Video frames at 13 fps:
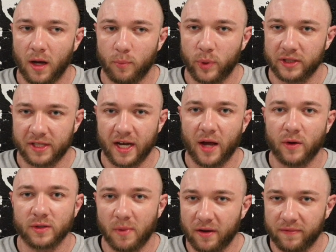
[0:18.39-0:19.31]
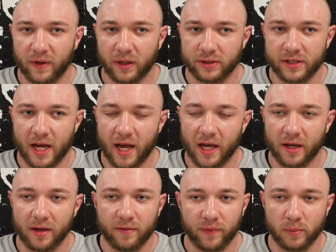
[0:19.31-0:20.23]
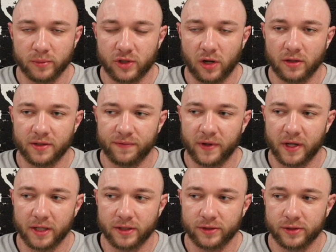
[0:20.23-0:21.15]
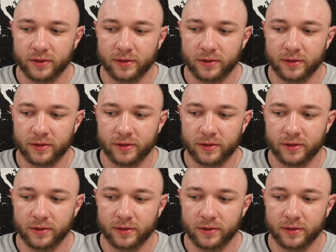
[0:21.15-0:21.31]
but today was my first day from start to finish.